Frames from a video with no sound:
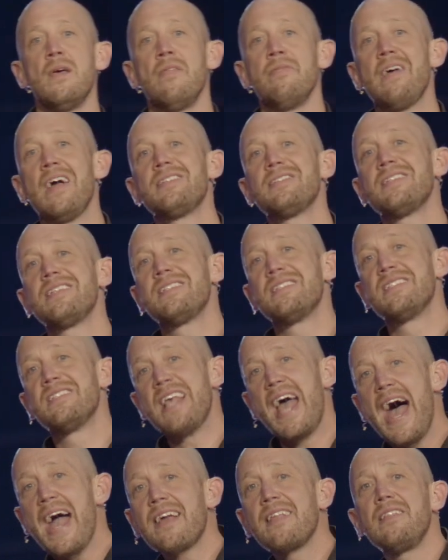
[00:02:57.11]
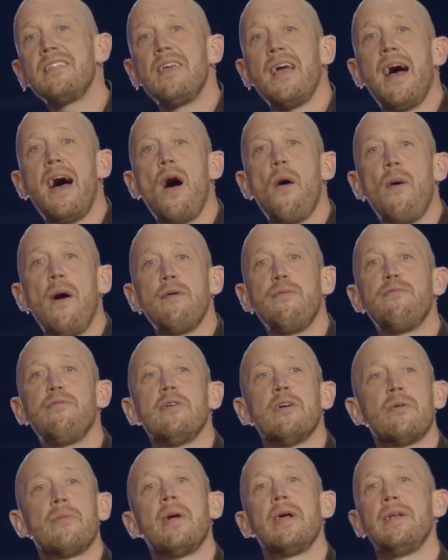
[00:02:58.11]
that's exactly how I
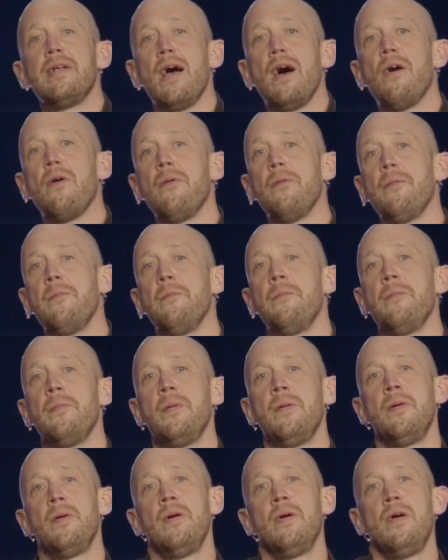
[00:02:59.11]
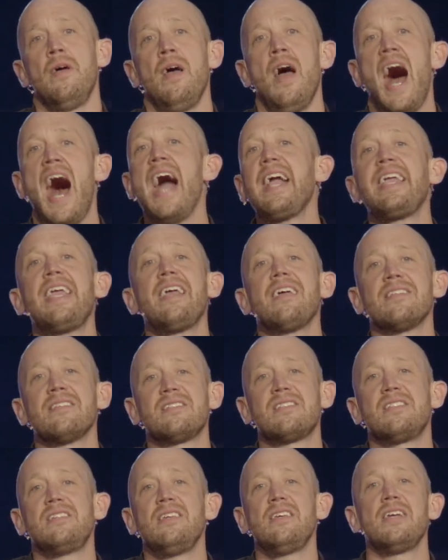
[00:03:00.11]
feel right now. I can't
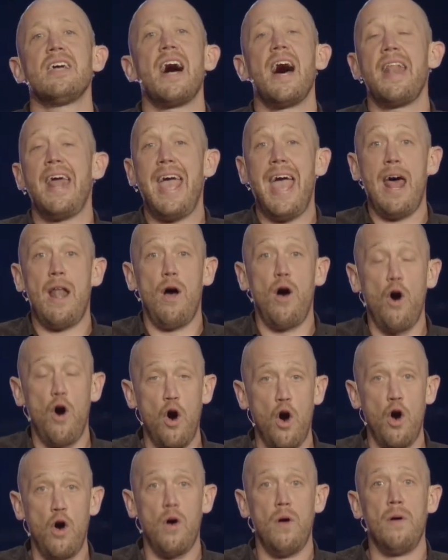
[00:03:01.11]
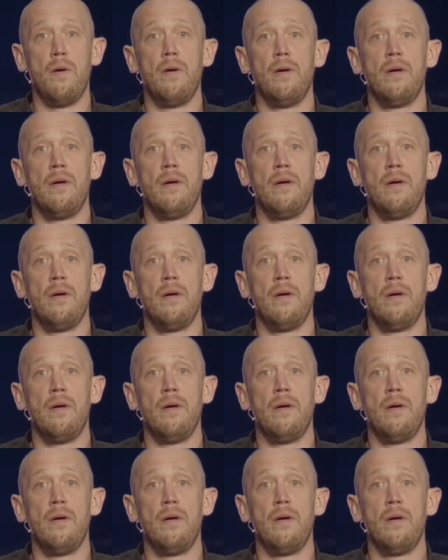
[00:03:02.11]
see God at all